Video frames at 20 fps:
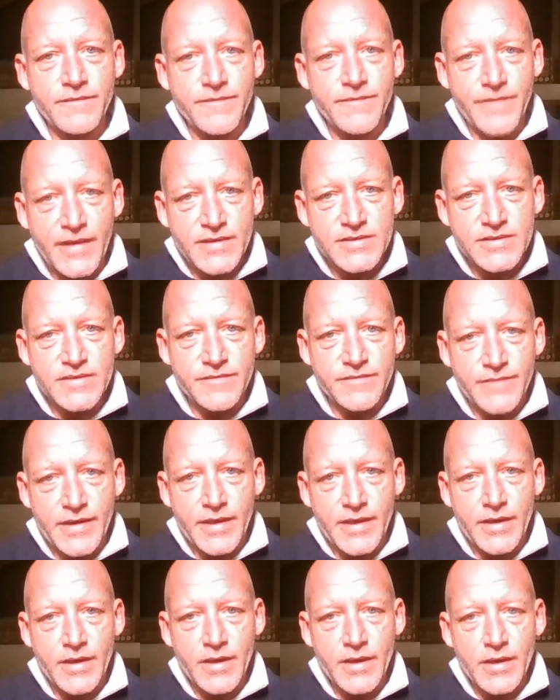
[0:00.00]
face of
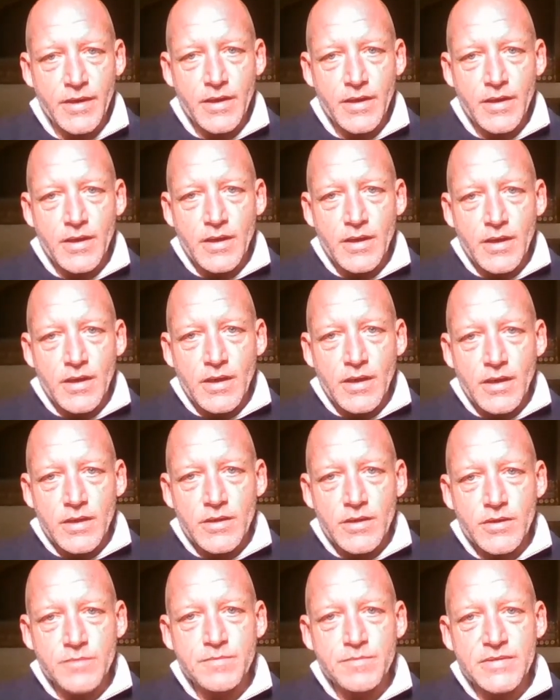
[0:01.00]
it
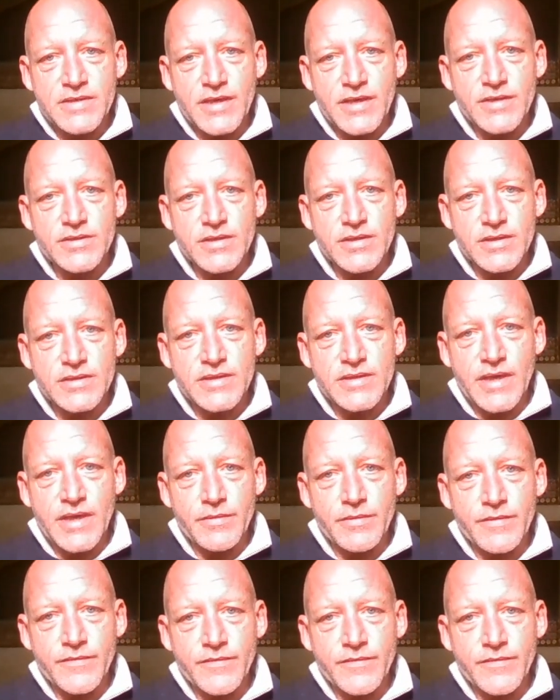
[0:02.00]
could potentially stay with us